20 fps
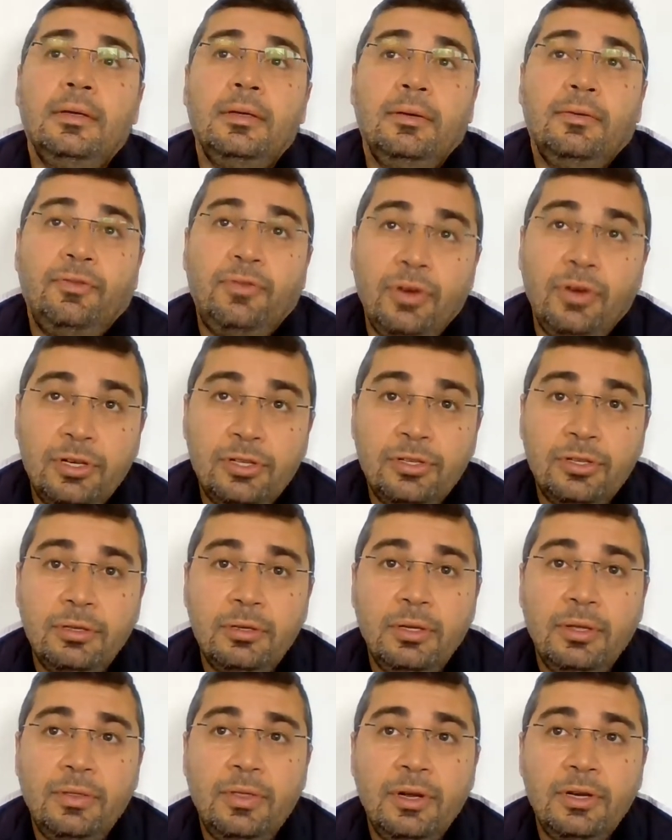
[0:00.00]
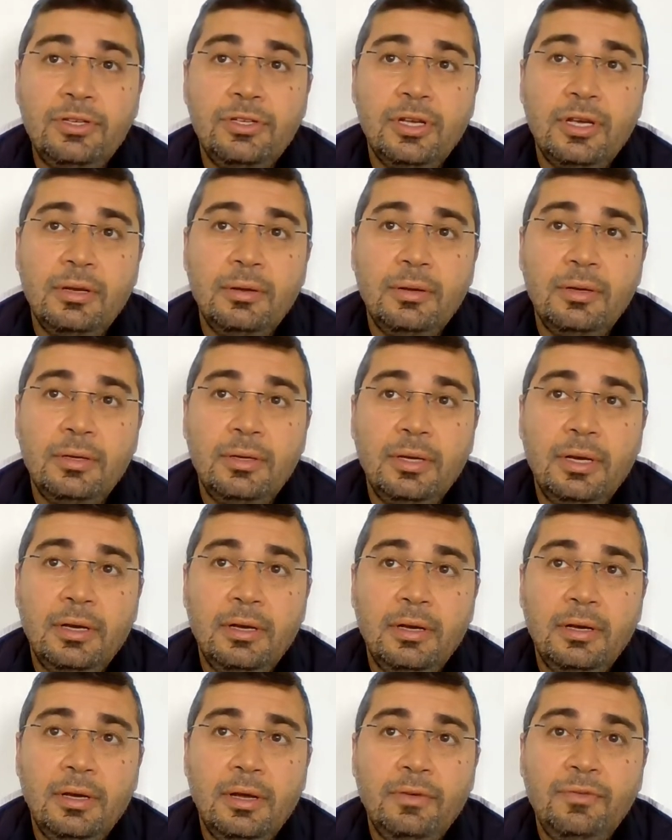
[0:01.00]
First, there is
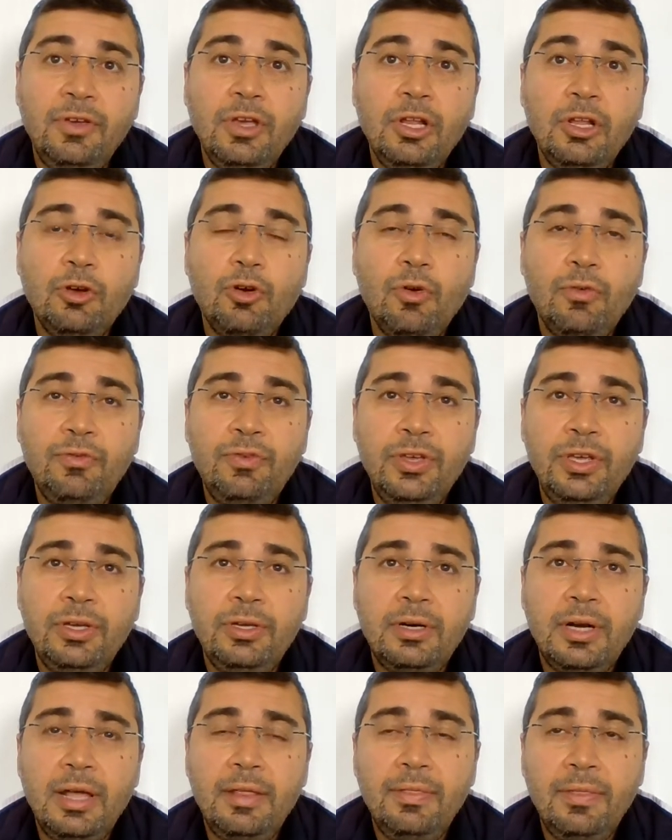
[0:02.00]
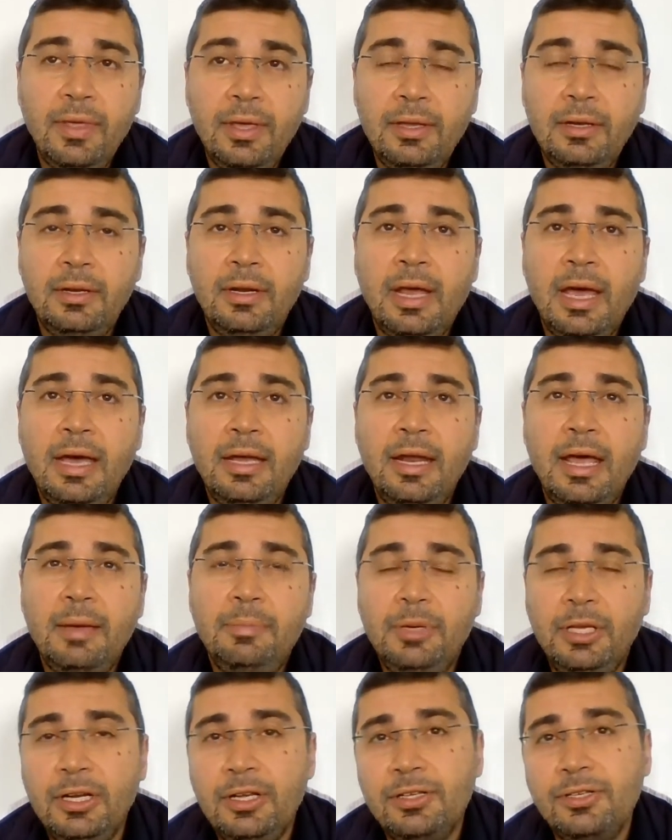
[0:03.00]
a feeling of fear, and then
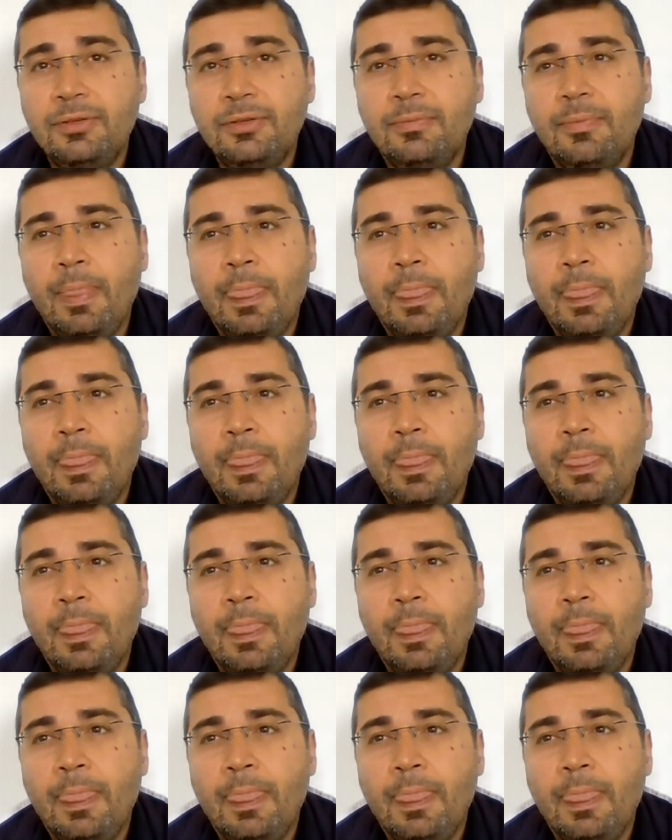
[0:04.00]
unhappiness.